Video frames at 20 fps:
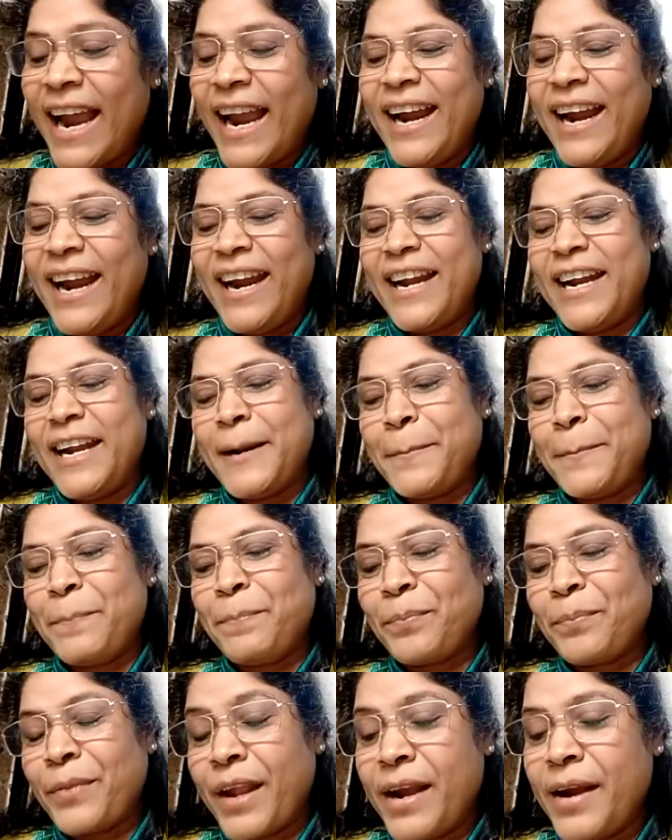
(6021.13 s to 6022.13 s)
And
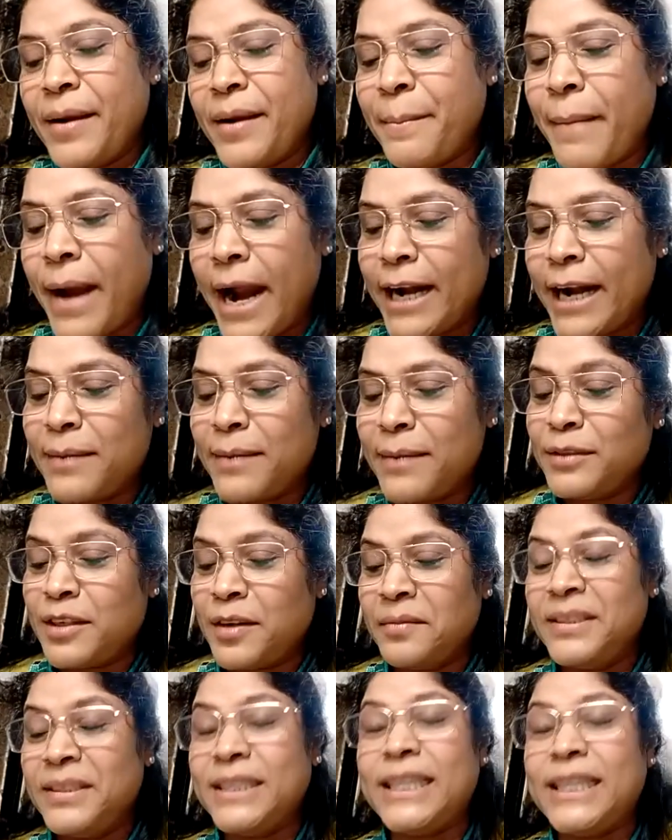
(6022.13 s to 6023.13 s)
Madam
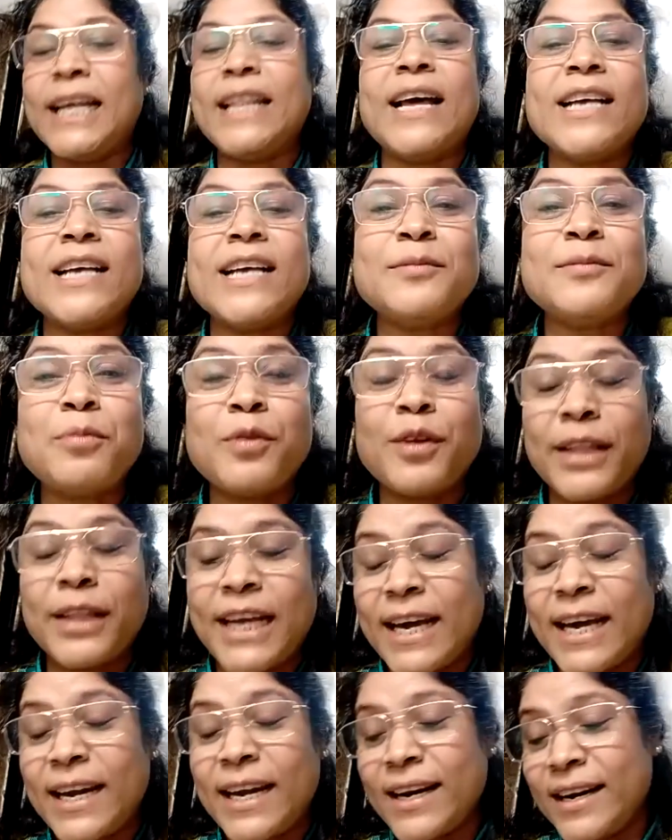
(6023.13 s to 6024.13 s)
Samhita Das for
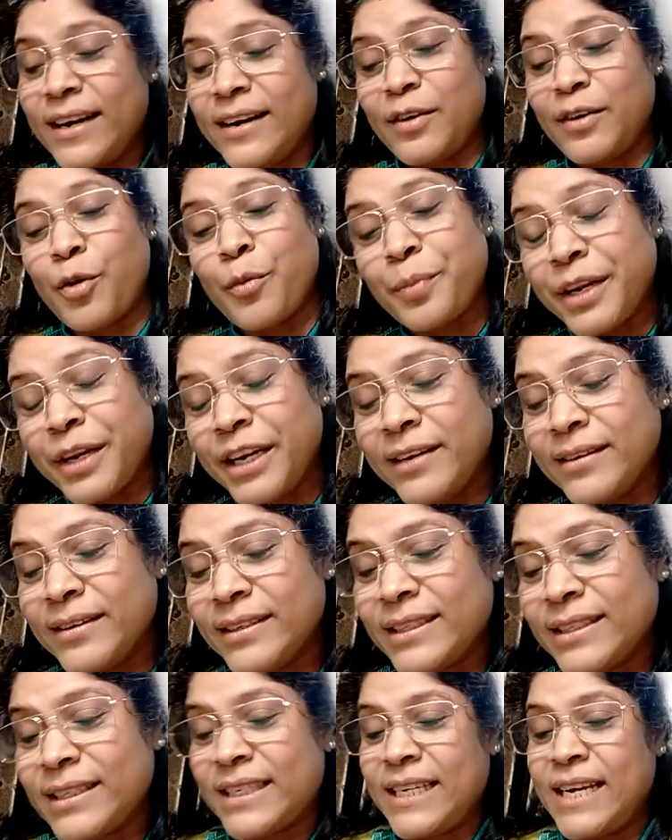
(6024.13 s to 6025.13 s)
their
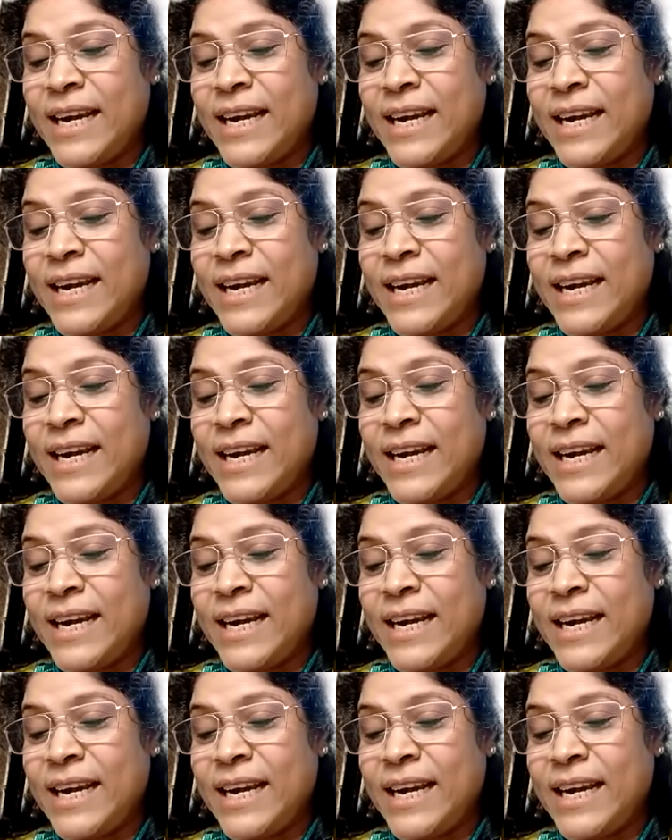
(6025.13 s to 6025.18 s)
opinions.